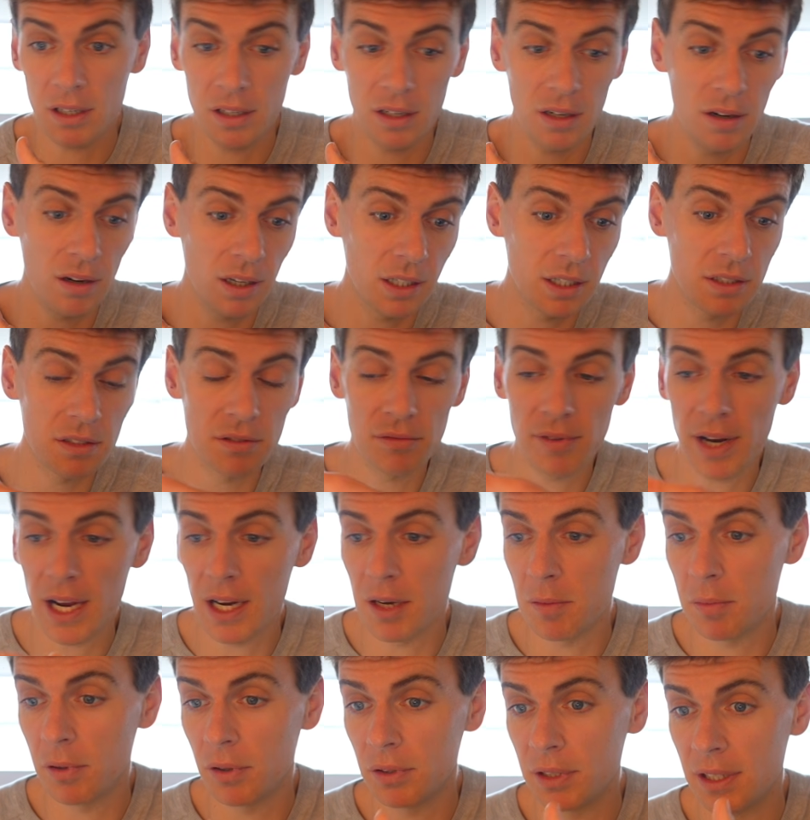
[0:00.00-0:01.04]
I don't know, like a
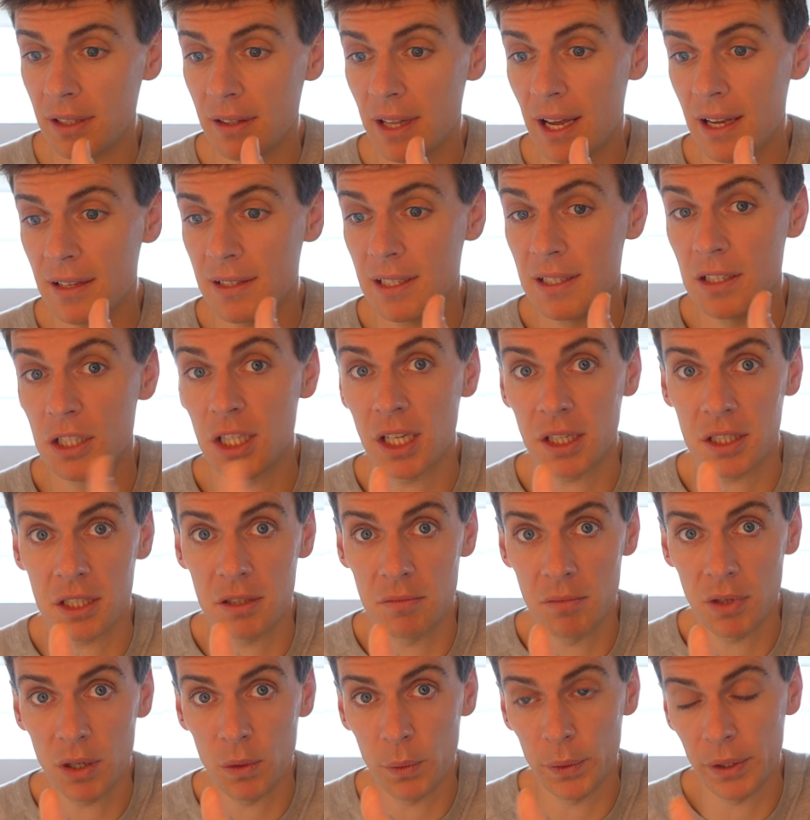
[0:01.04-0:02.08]
derailleur body, that's
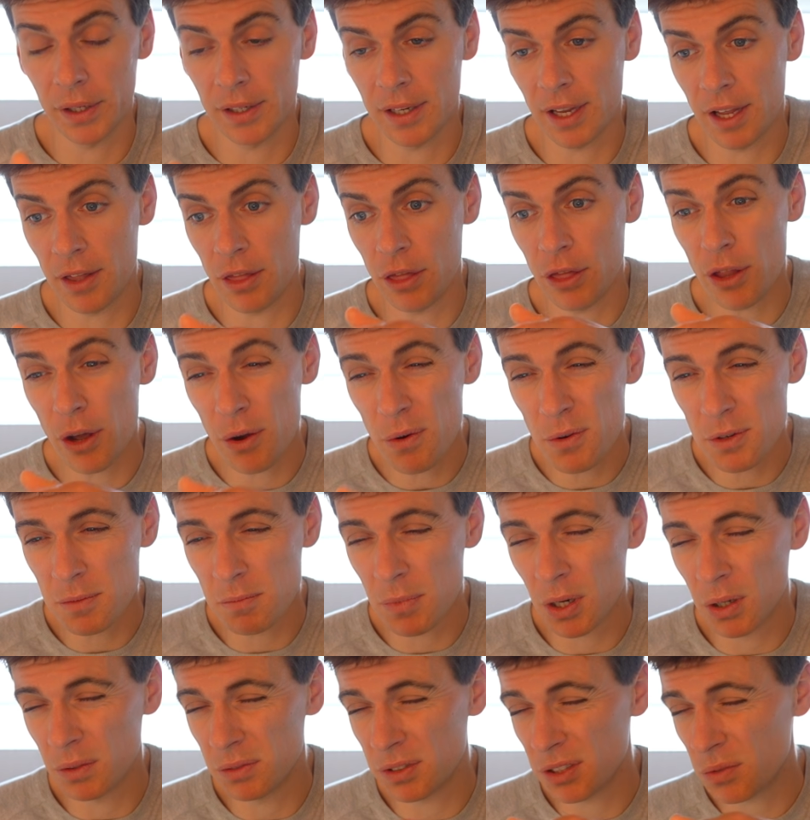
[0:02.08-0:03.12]
injection molded, and those
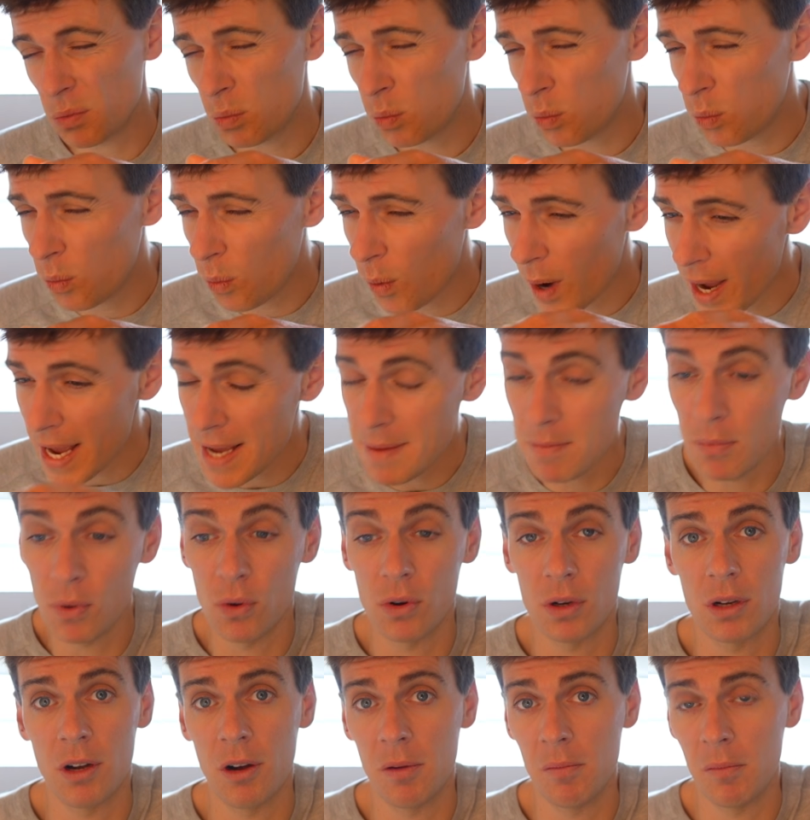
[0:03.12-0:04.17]
molds are way
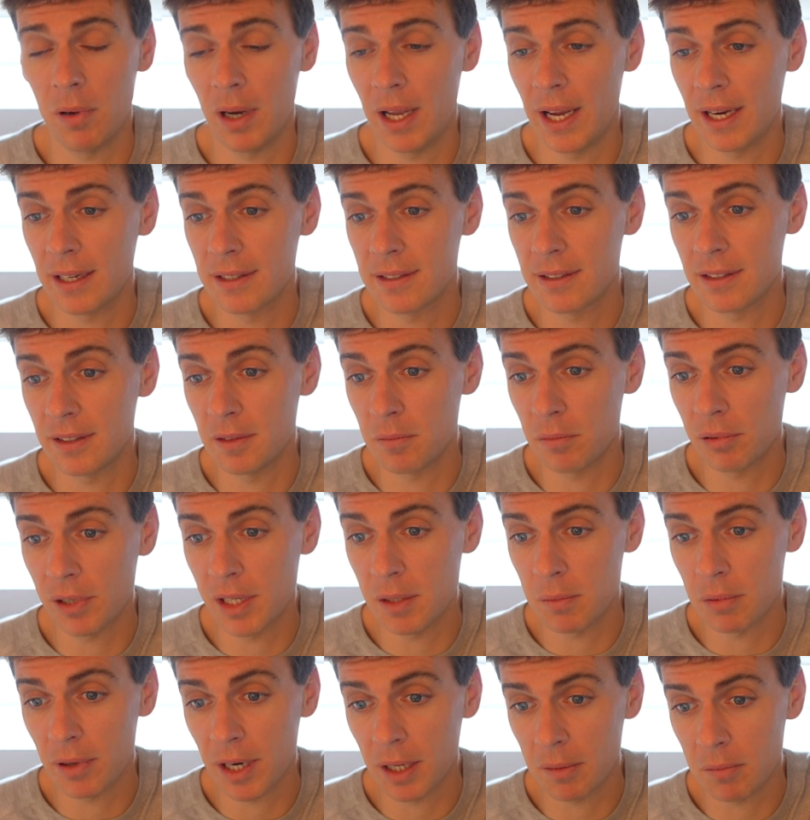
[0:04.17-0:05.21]
more complex than
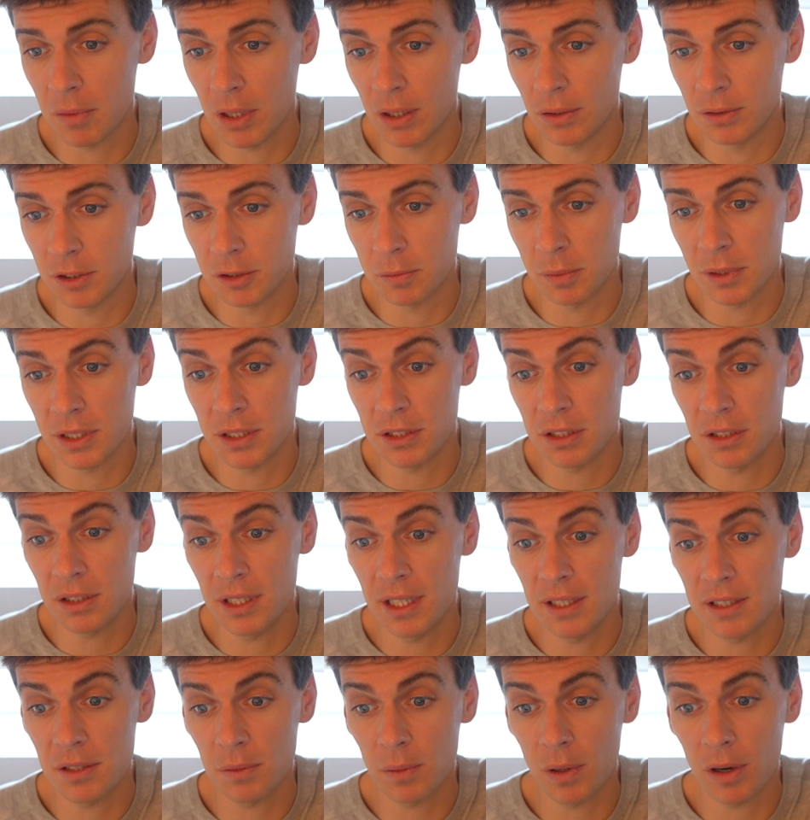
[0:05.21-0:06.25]
pre-preg molds because you
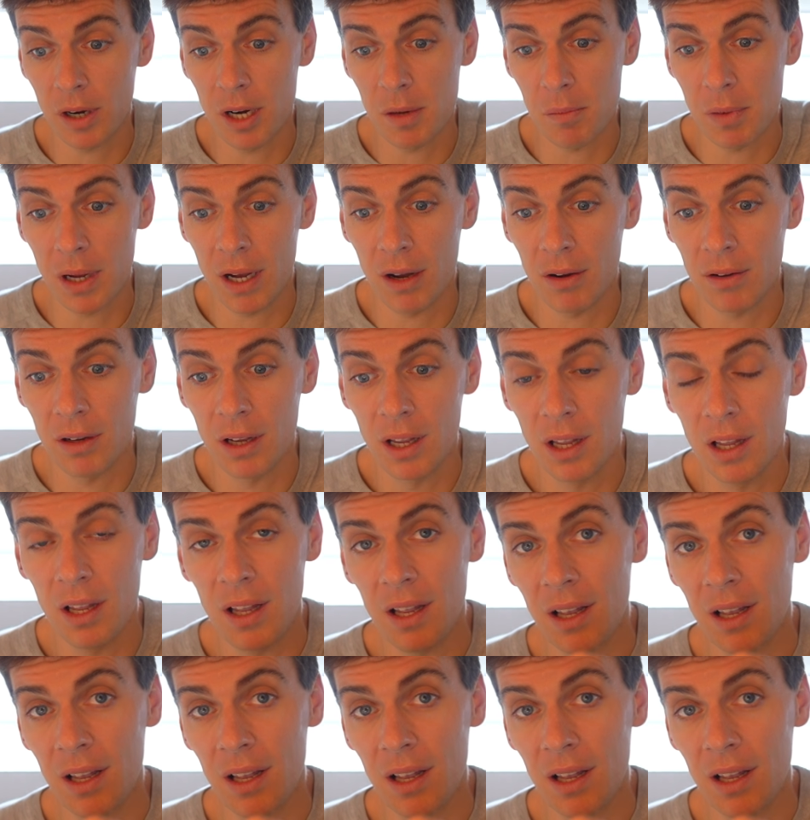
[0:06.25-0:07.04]
need to worry about